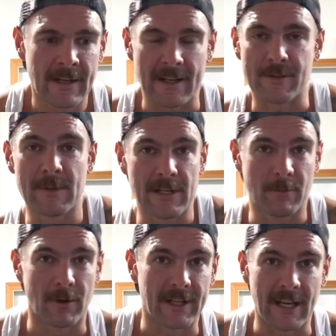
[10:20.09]
a speed
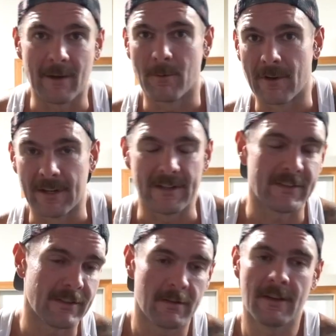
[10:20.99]
workout where
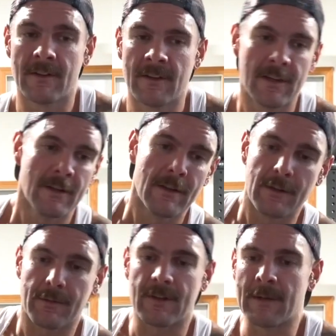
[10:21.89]
it's
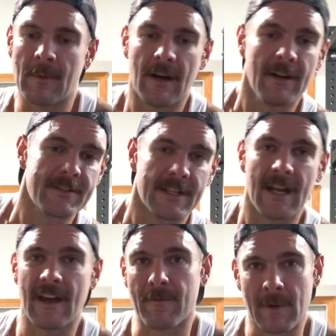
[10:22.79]
3 miles at
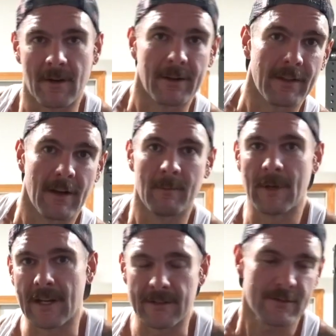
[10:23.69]
half marathon
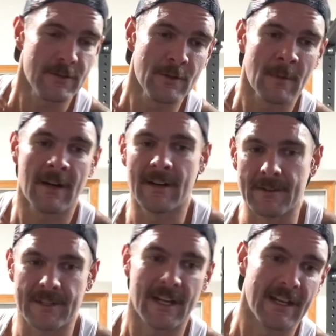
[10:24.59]
pace, 2
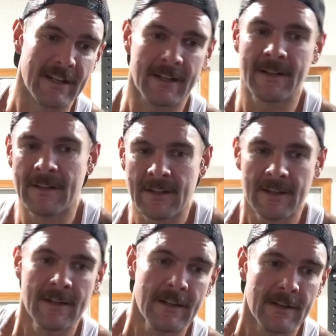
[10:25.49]
miles at
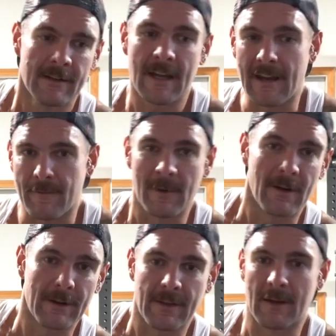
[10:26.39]
half
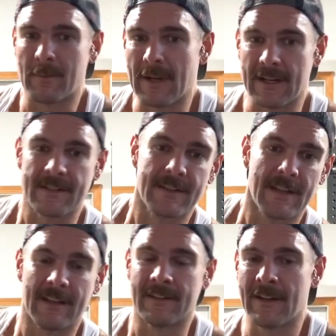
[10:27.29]
marathon pace,
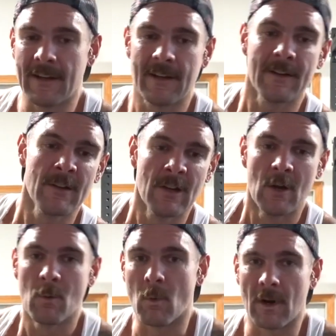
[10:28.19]
then
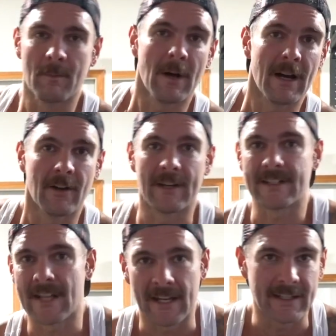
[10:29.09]
1 mile at
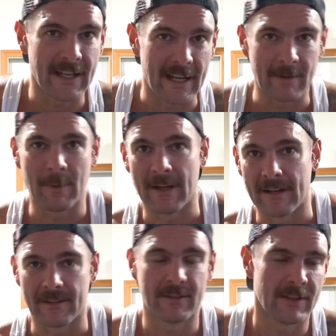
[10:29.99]
10K
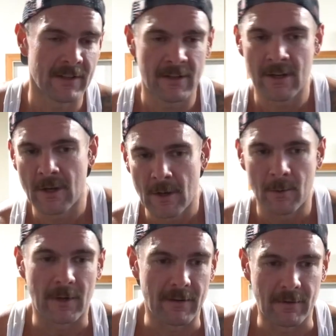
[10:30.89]
pace,
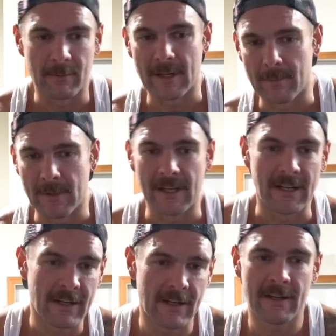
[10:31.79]
whatever it may be,